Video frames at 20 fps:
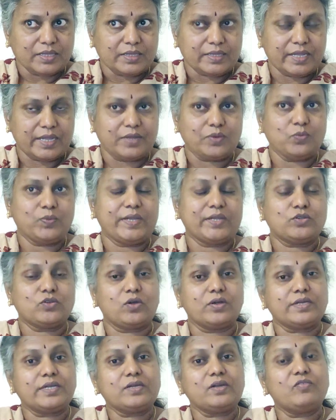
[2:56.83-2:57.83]
Then we are
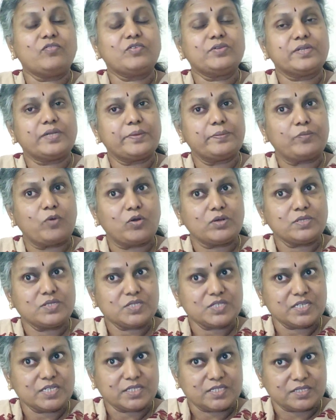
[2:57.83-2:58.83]
talking about
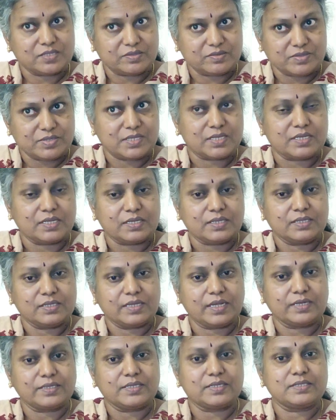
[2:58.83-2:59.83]
demonstratives,
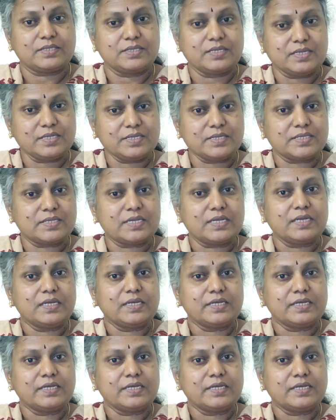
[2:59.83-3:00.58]
that is this,